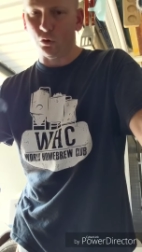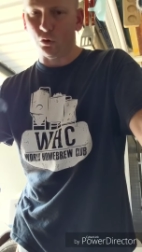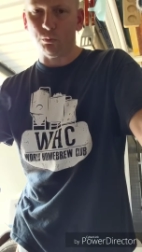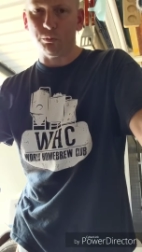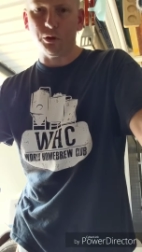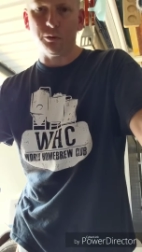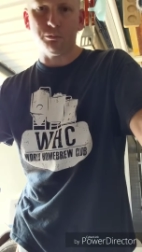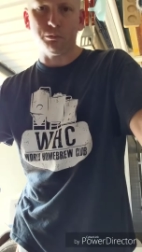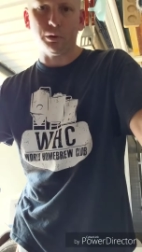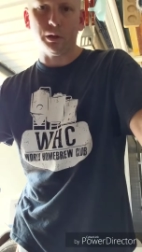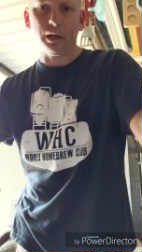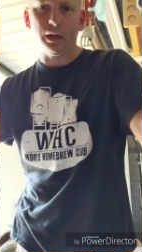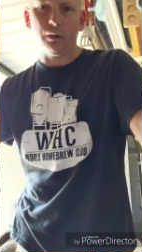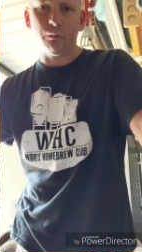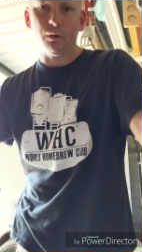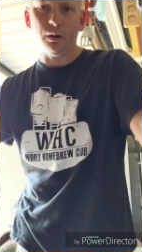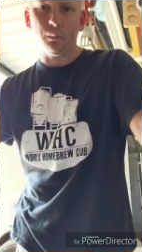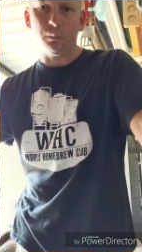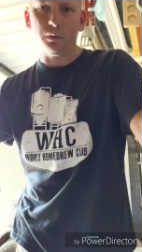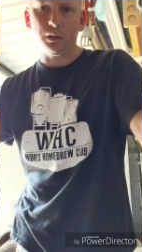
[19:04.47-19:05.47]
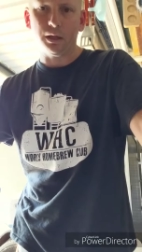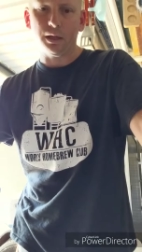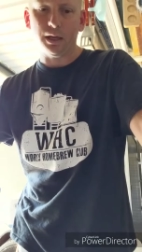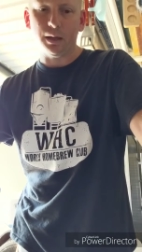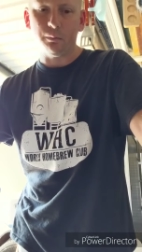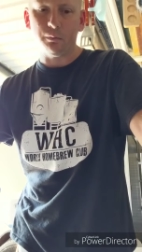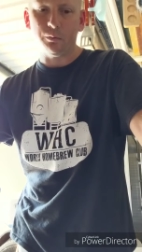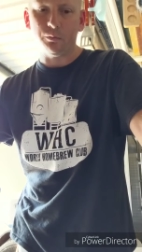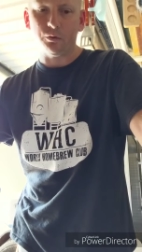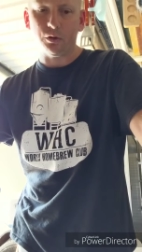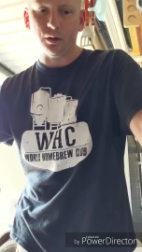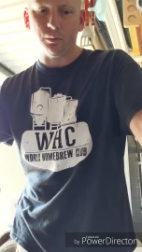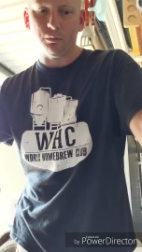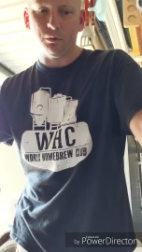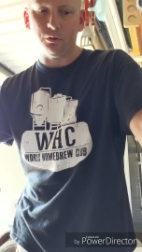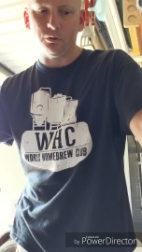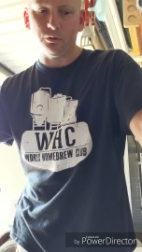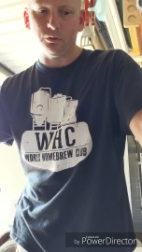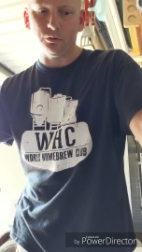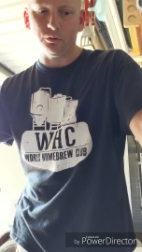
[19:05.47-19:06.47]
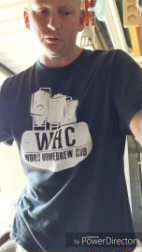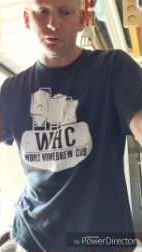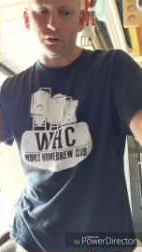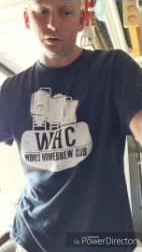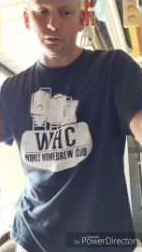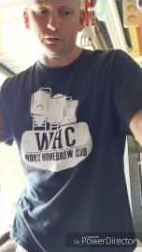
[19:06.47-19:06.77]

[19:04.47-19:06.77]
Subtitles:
all been playing around with the Camden tablets.